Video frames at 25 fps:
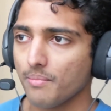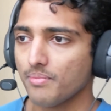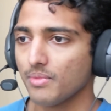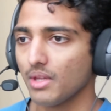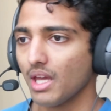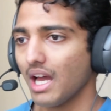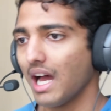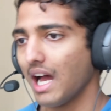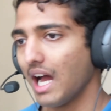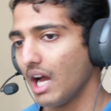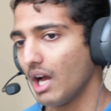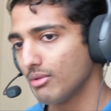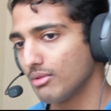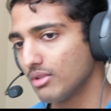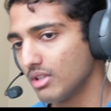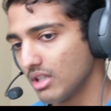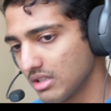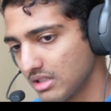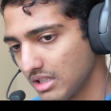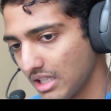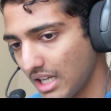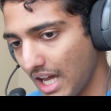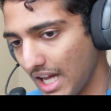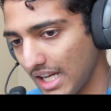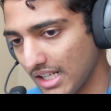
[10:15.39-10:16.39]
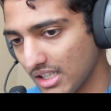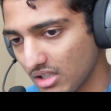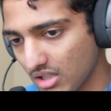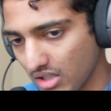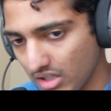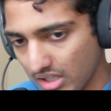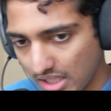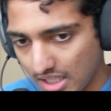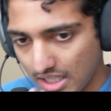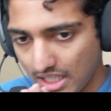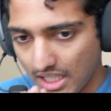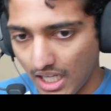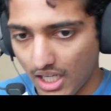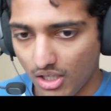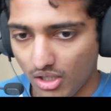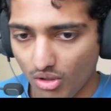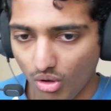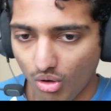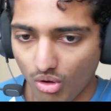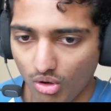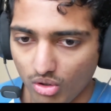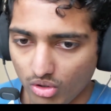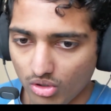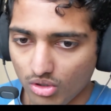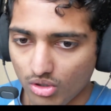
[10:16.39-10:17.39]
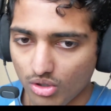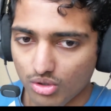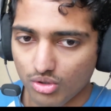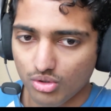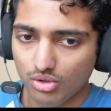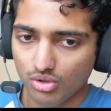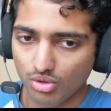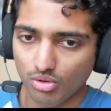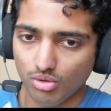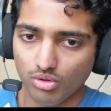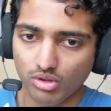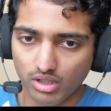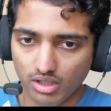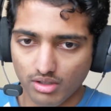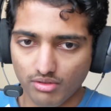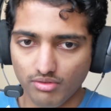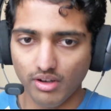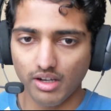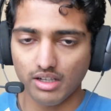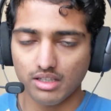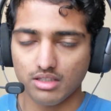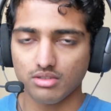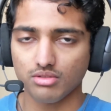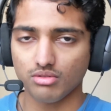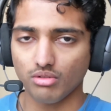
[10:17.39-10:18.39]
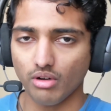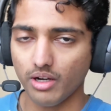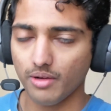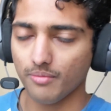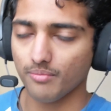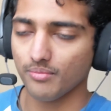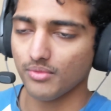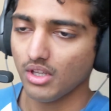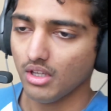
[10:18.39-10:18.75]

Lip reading: how does it actually get on to the device, right?